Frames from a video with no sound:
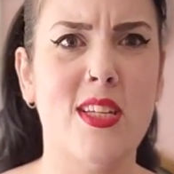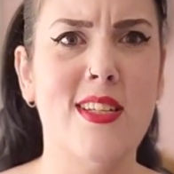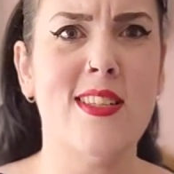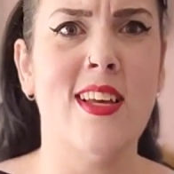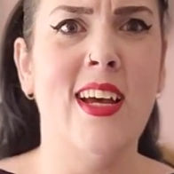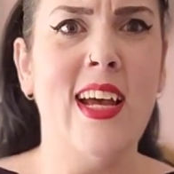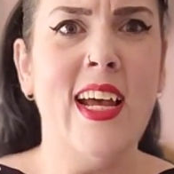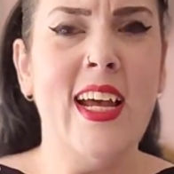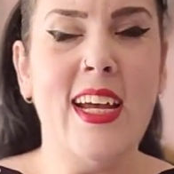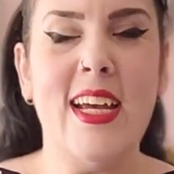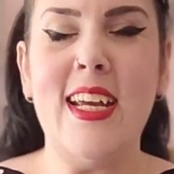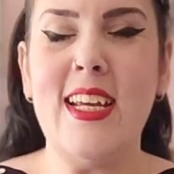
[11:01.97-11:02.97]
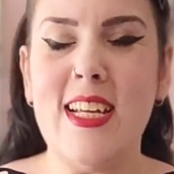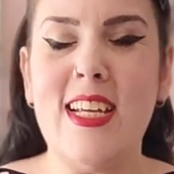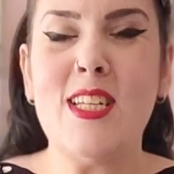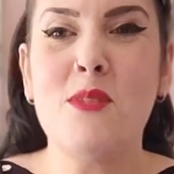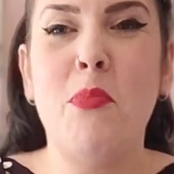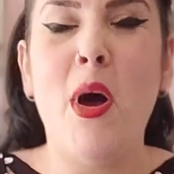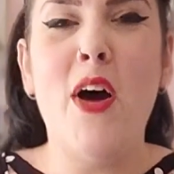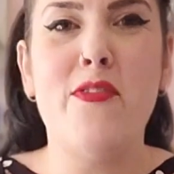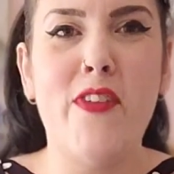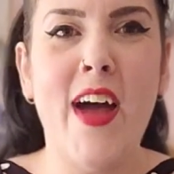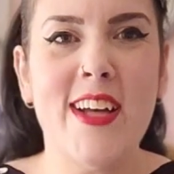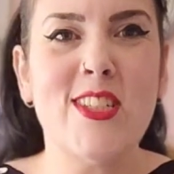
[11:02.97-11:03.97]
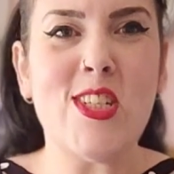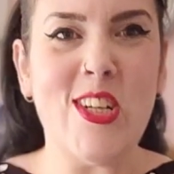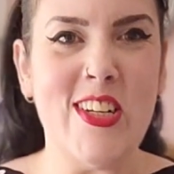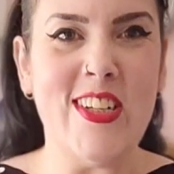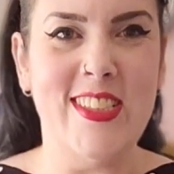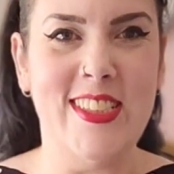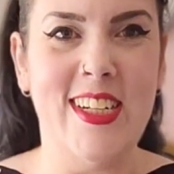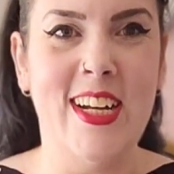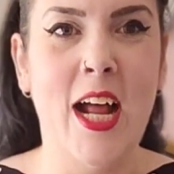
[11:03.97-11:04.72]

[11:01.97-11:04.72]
It is perfection.